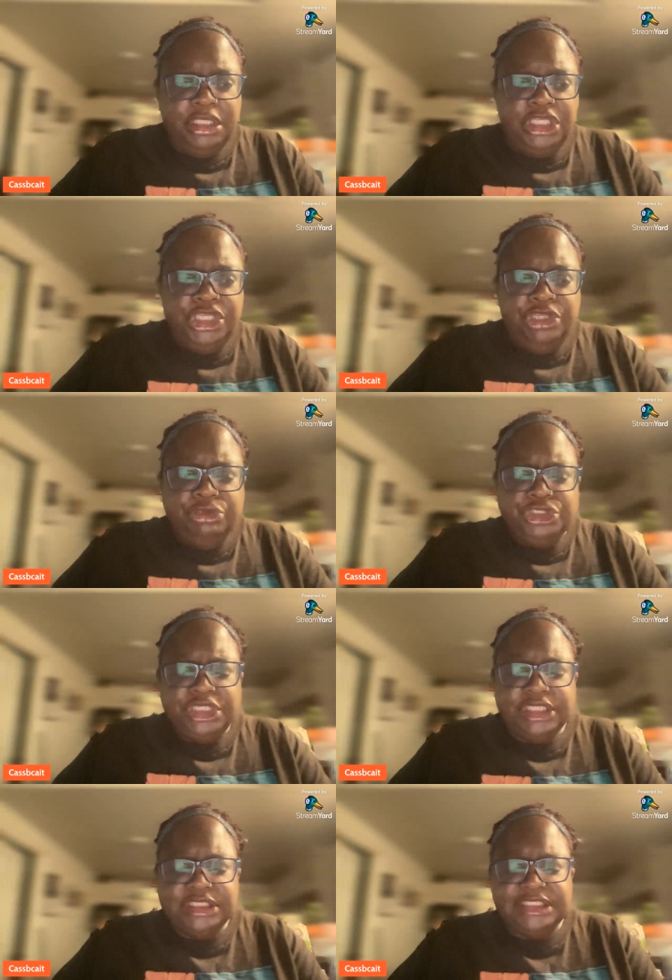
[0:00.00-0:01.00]
You
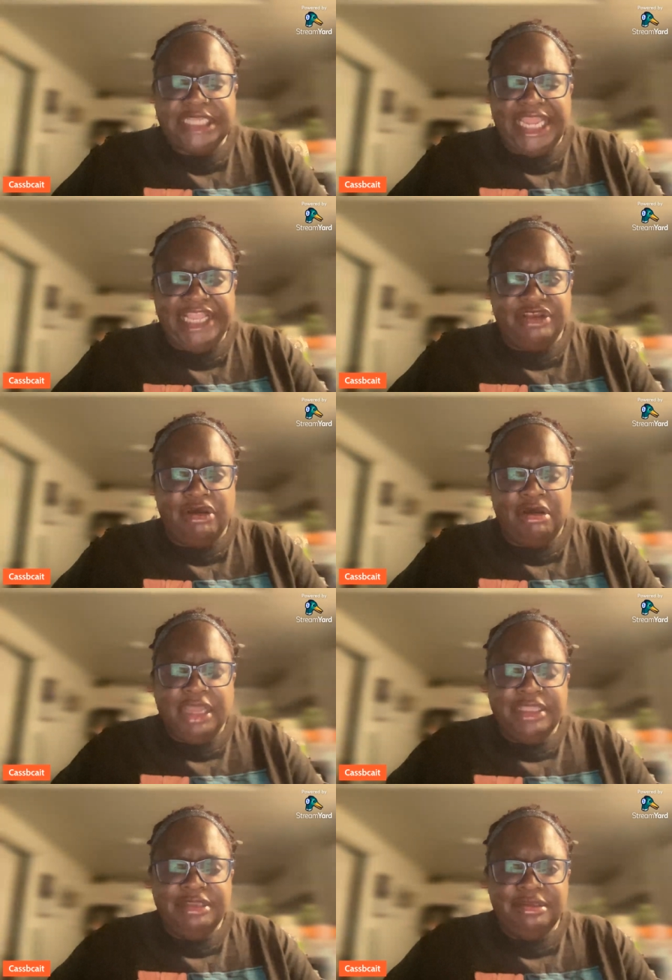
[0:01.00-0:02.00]
should have stayed
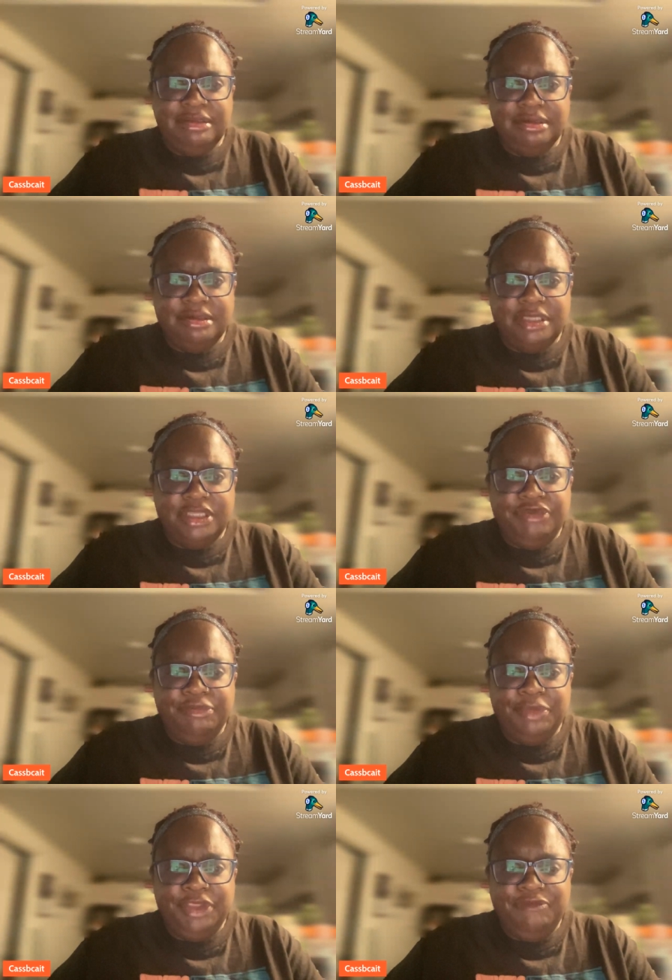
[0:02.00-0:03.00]
gone.
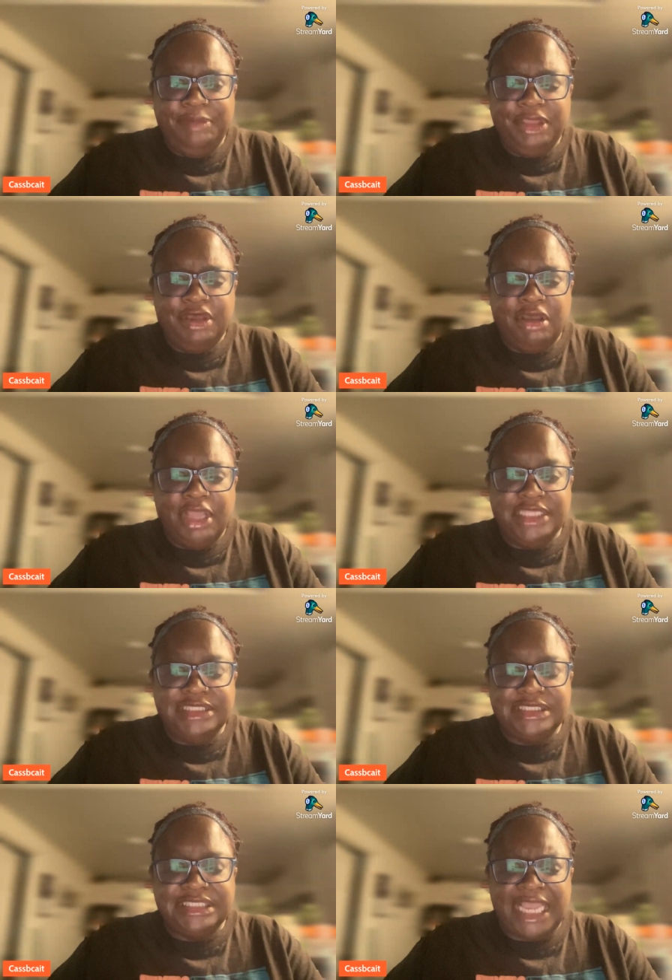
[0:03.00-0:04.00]
You've been gone
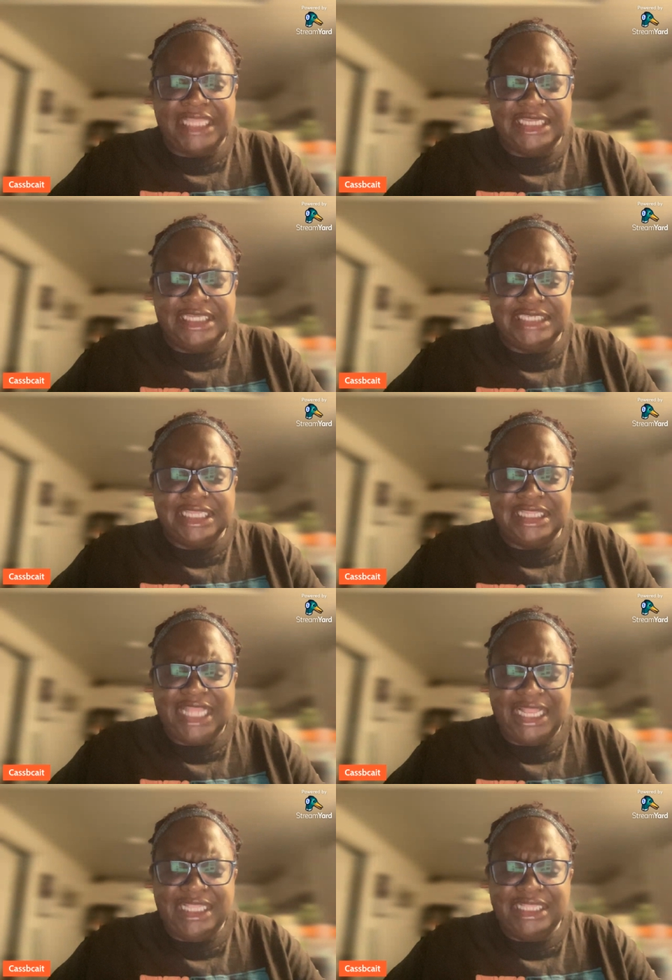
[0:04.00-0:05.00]
and silent and
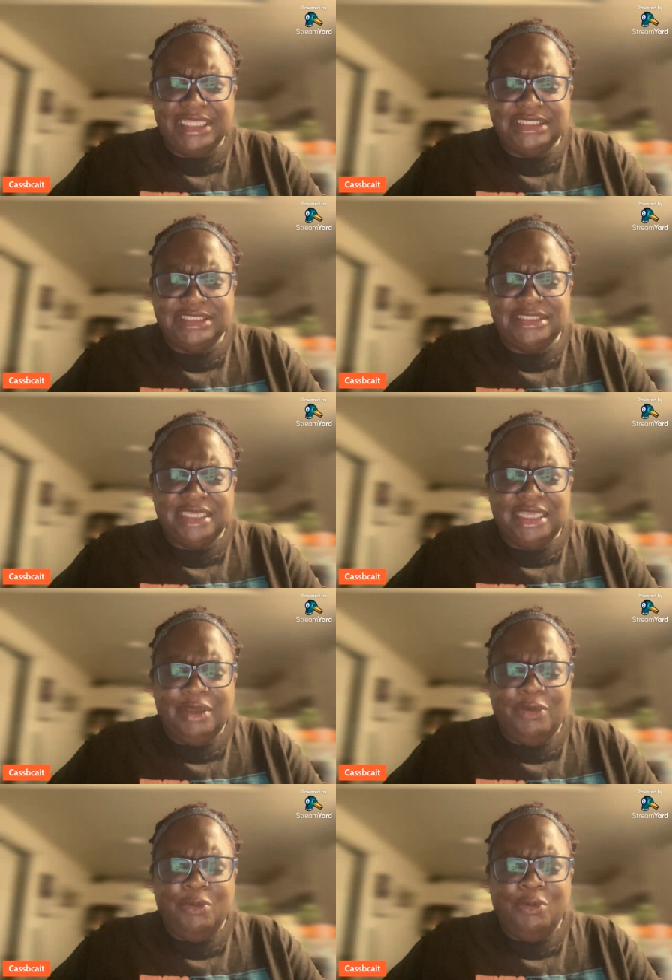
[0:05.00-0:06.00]
letting this
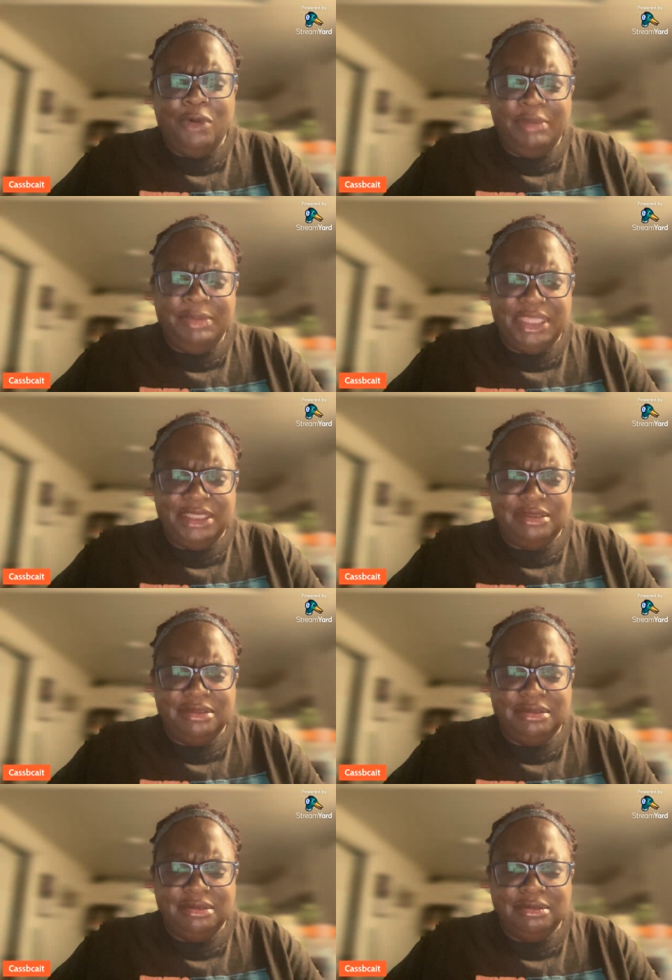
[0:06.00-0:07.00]

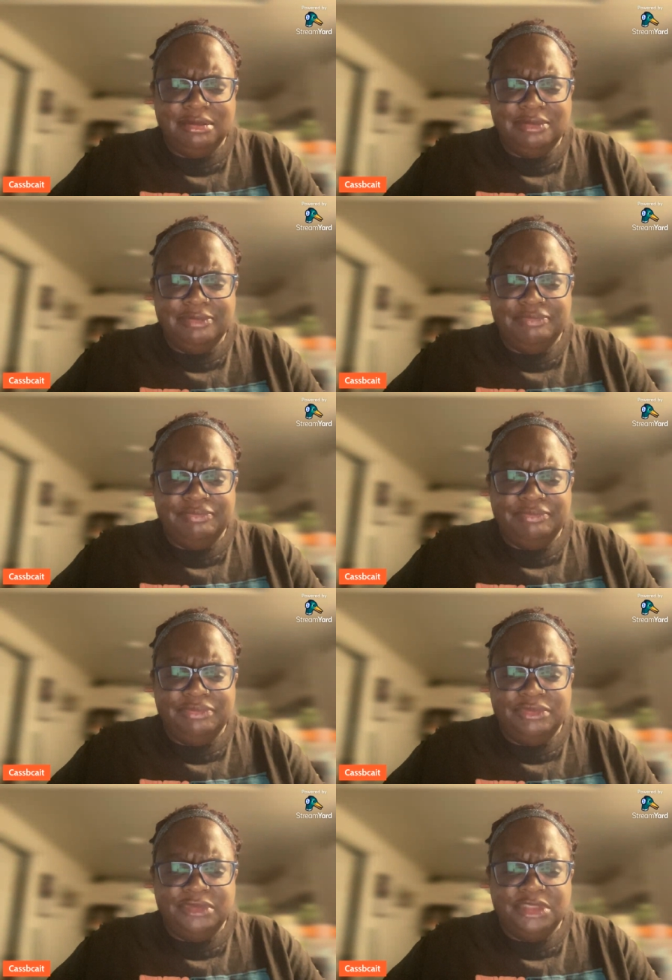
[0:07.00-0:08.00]
woman
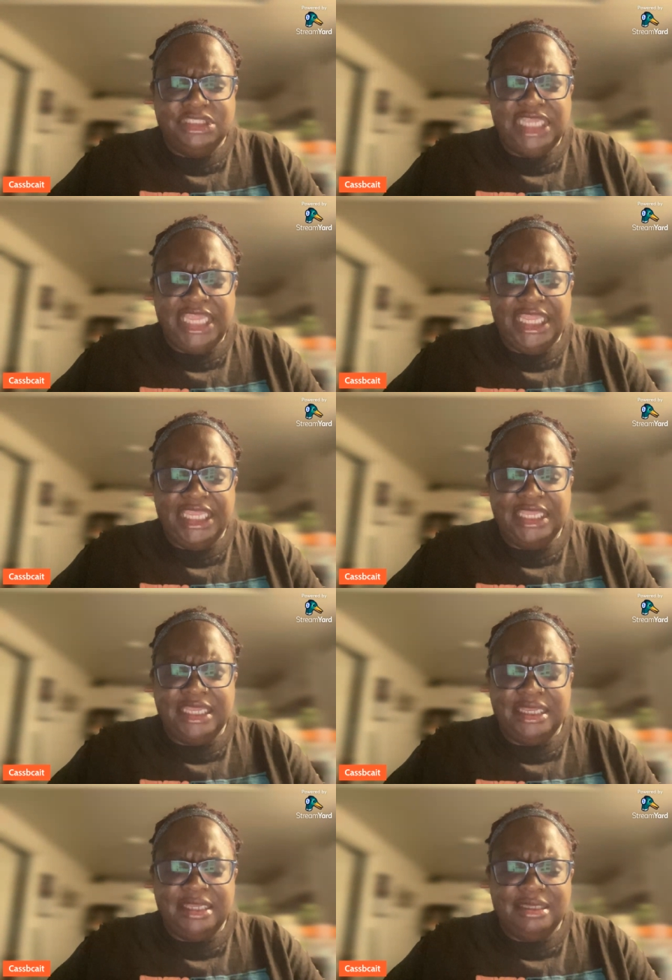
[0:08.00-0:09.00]

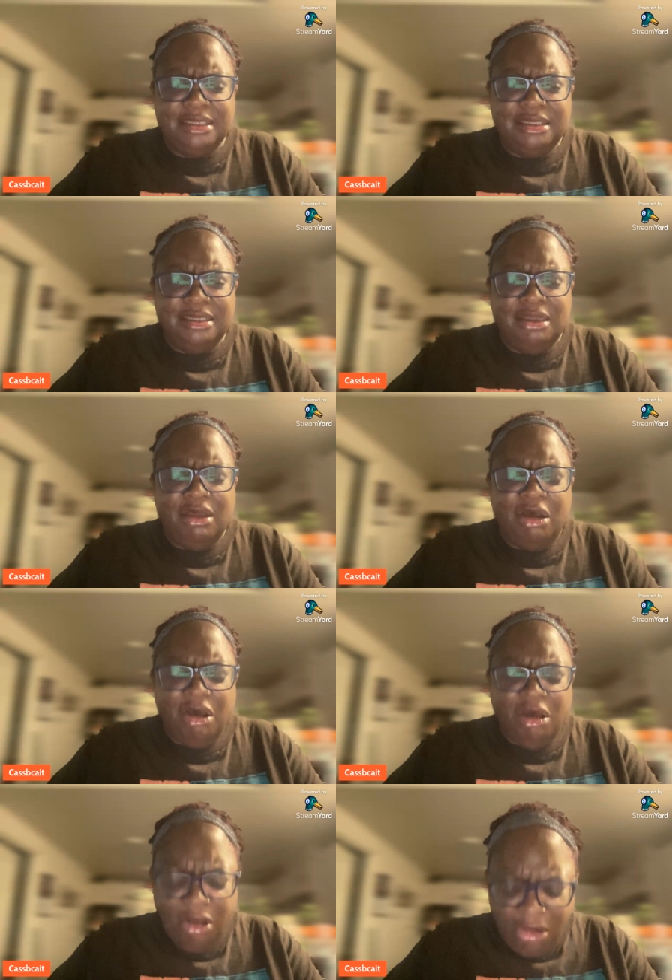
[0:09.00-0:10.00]
take
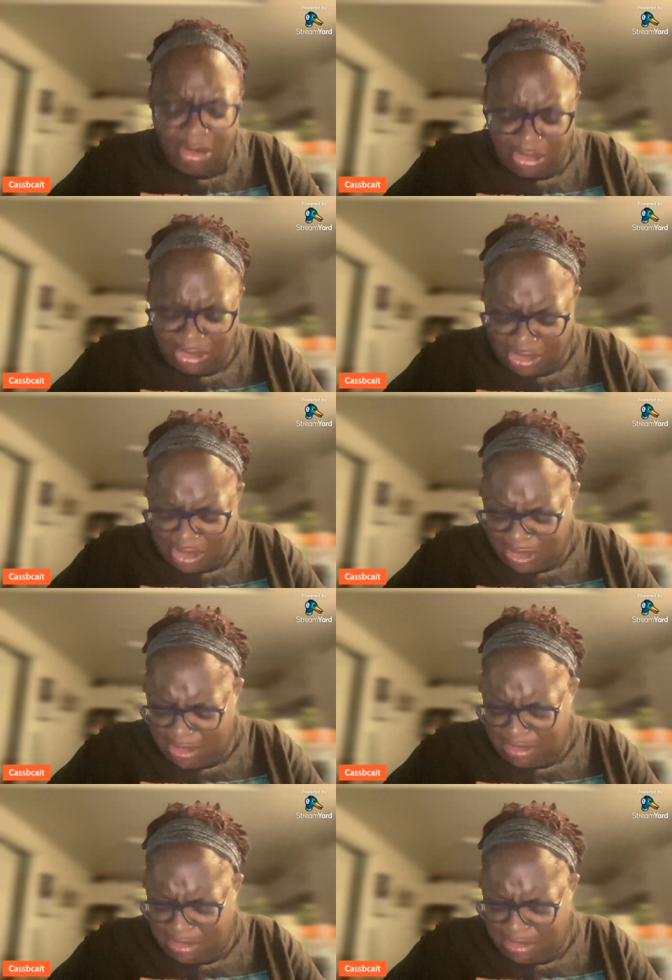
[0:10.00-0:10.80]
all